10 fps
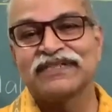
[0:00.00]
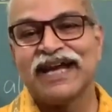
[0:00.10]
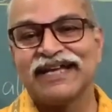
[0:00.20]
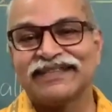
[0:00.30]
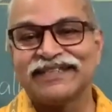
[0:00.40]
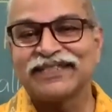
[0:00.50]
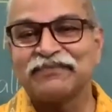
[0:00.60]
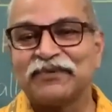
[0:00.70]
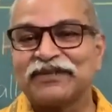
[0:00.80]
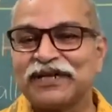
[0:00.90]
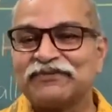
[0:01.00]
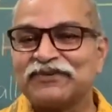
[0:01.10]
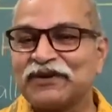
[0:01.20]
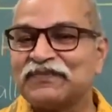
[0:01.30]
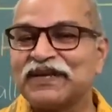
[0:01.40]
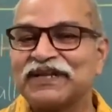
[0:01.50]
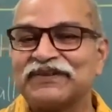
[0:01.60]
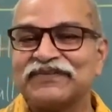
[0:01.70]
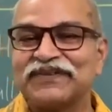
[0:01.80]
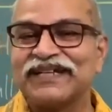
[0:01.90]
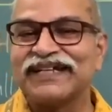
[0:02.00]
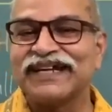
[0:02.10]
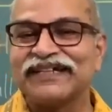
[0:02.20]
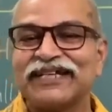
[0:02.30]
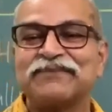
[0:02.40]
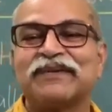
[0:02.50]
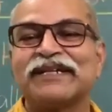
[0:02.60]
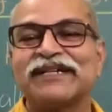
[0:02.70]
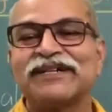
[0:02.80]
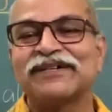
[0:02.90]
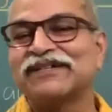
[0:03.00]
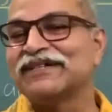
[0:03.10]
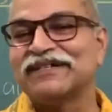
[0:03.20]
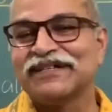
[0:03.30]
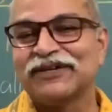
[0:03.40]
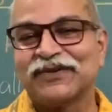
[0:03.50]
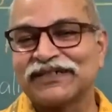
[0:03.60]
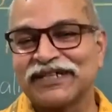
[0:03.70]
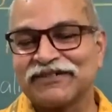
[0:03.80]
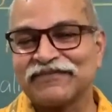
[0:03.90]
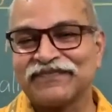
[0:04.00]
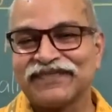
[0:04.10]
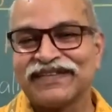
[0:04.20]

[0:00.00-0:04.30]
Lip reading: and this support comes from a very unexpected quarter.